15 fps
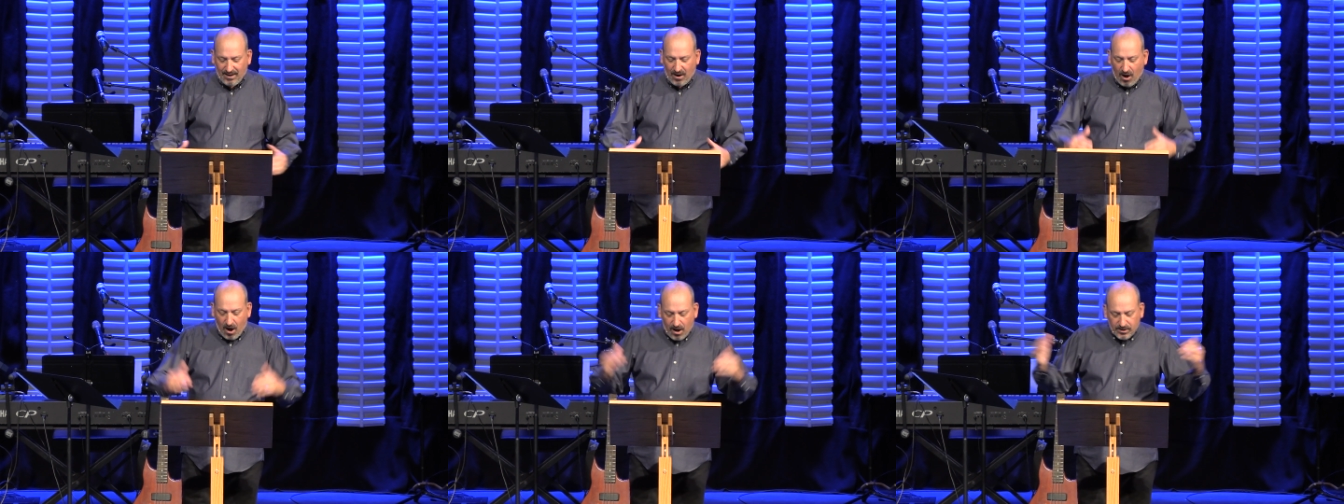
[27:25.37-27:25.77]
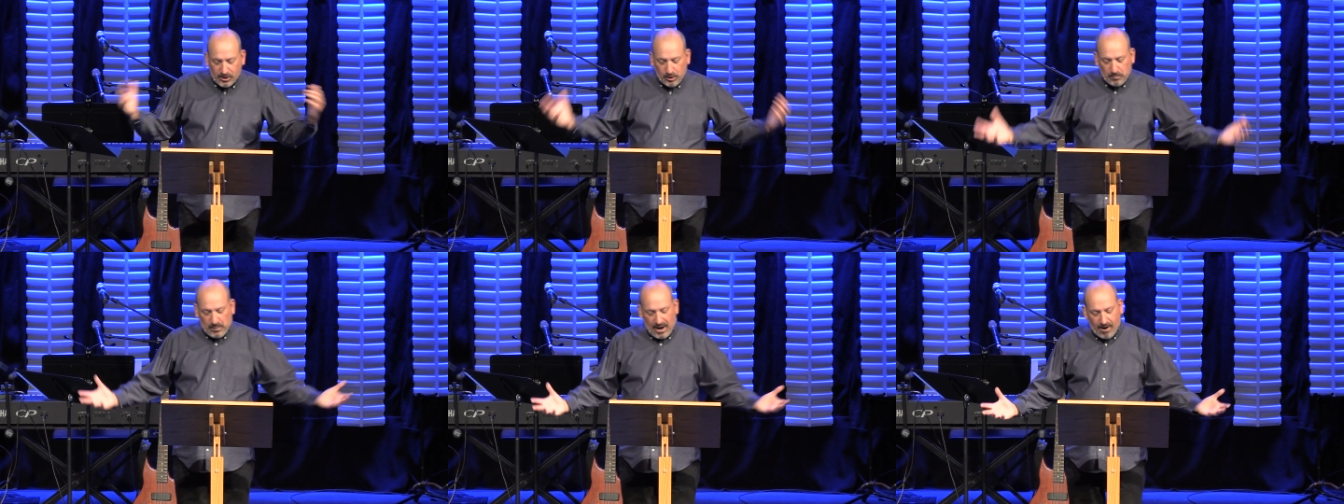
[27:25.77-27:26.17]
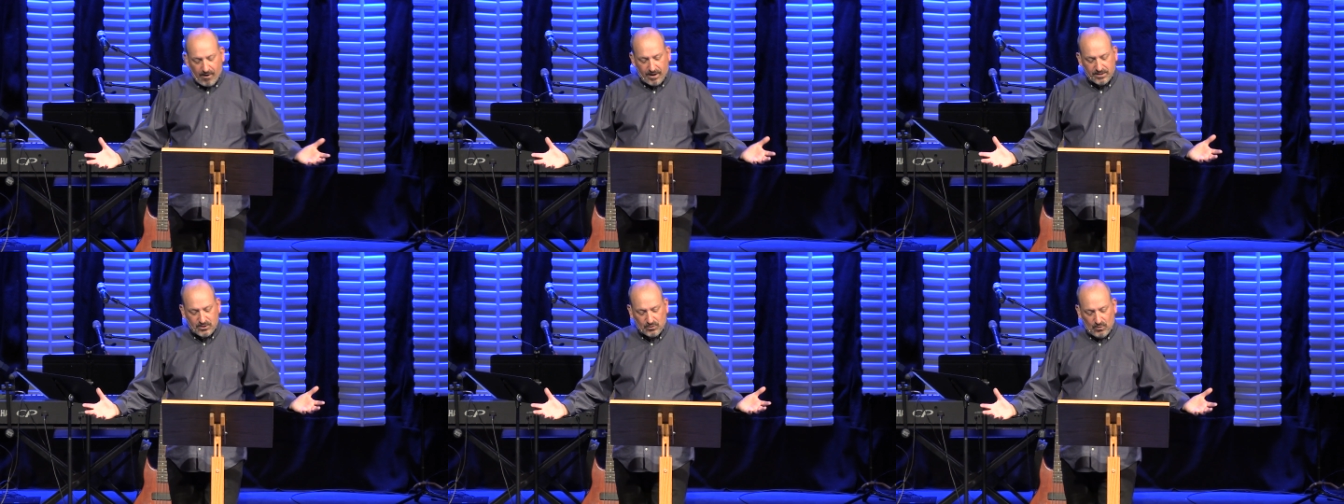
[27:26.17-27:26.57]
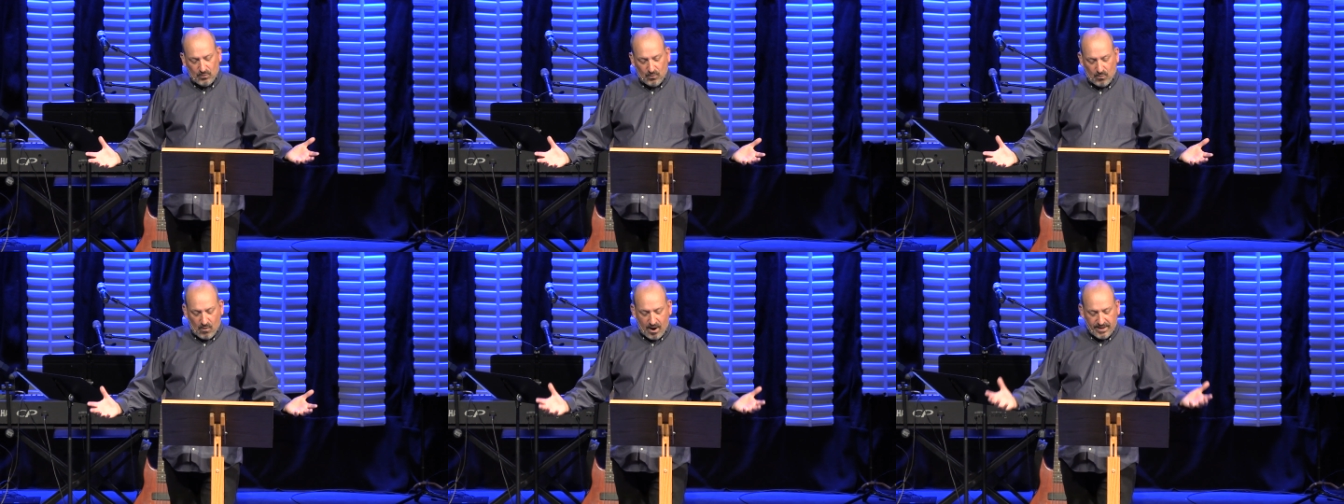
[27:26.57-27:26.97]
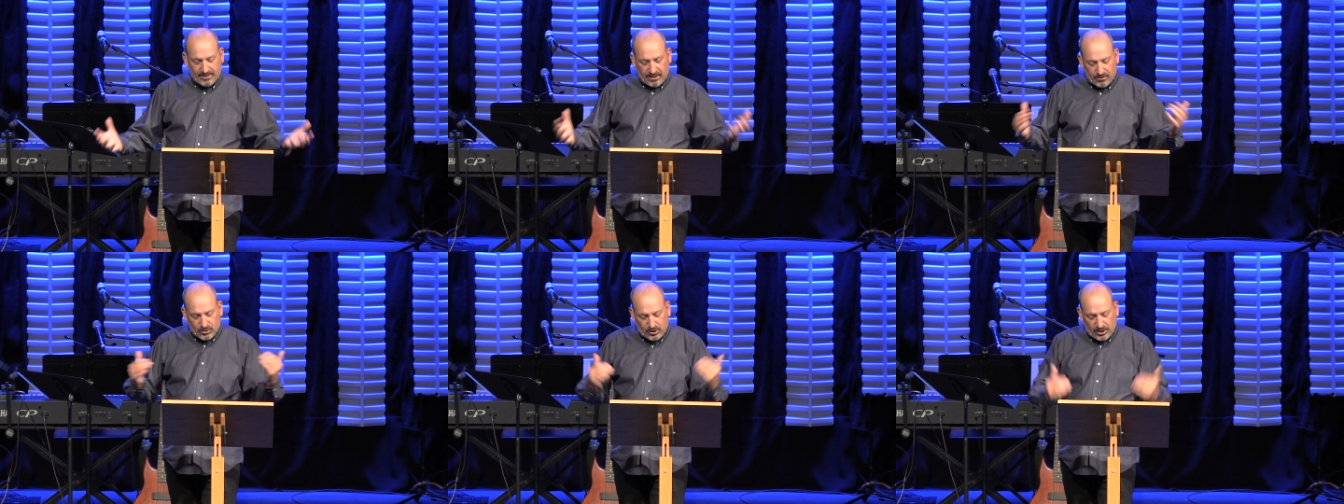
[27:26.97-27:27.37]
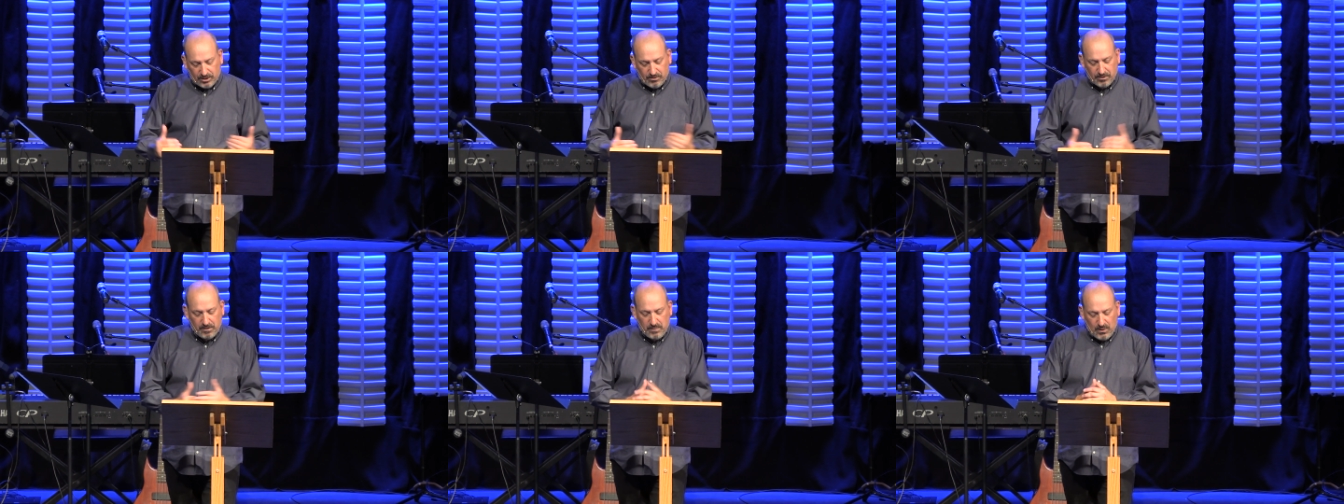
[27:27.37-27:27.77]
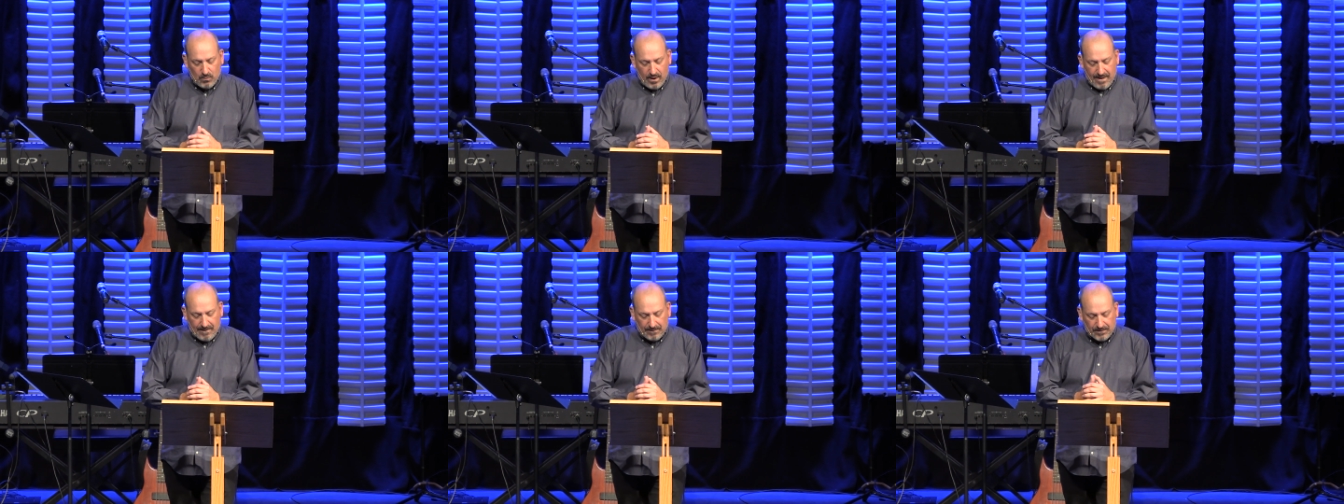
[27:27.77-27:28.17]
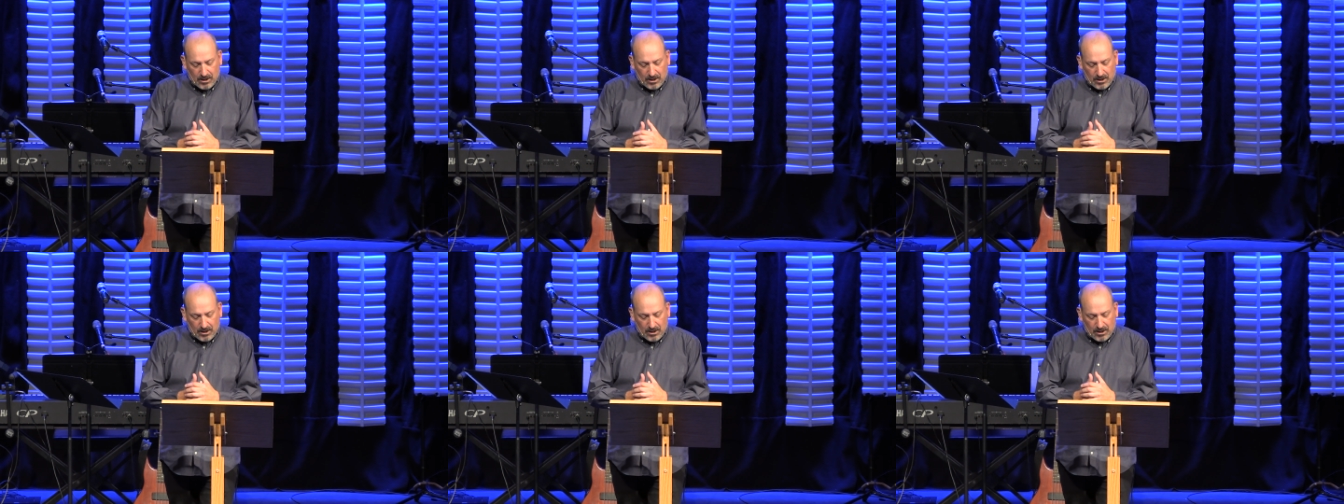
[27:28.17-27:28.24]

All good parents want their children to be well.